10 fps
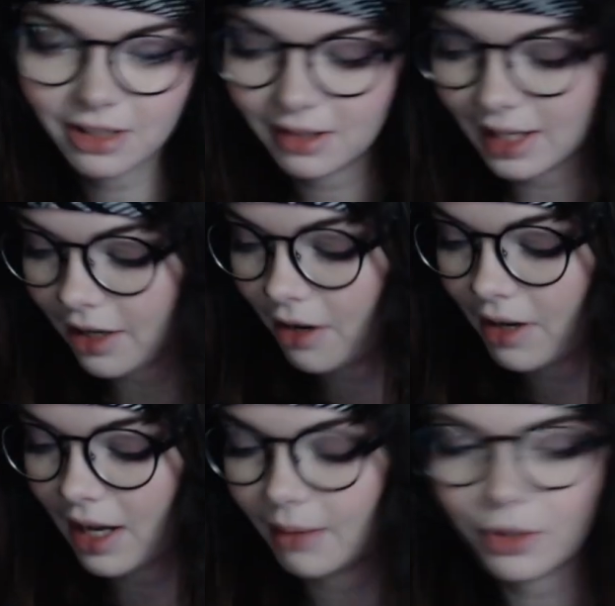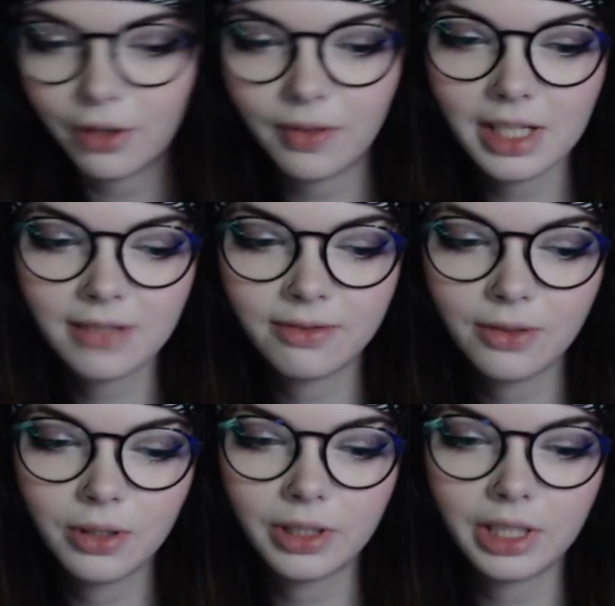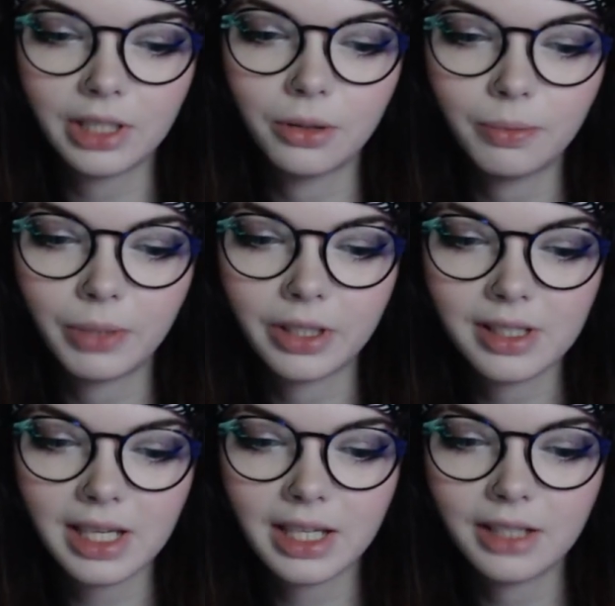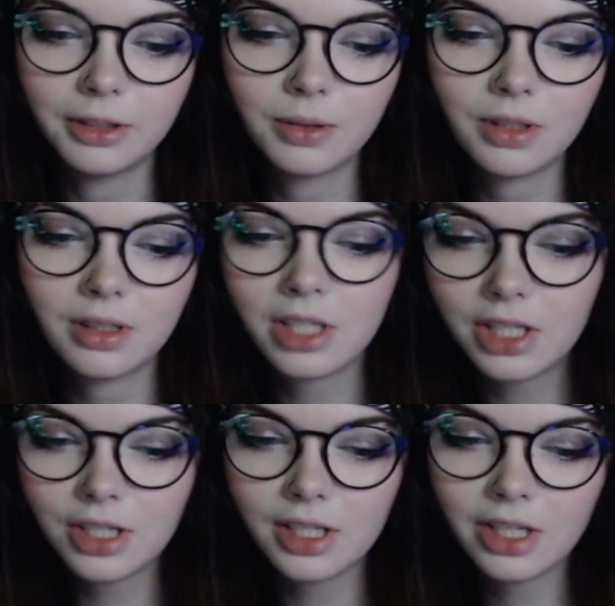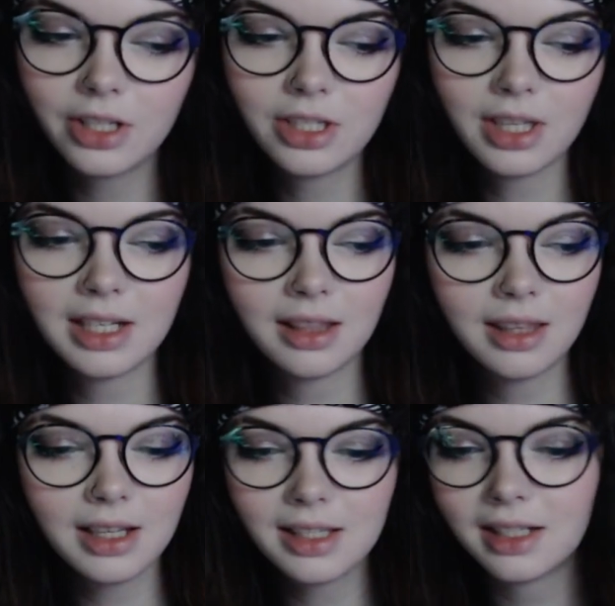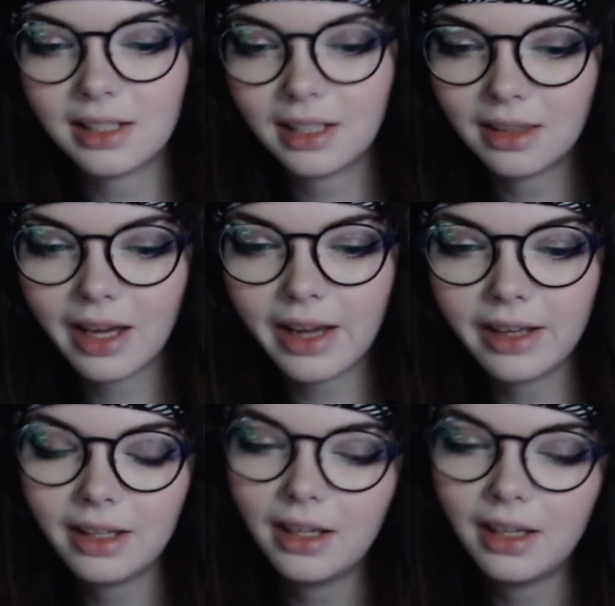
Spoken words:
They're like, oh yeah, I'm doing this for, you know, because they killed such and such, they did this, they did that.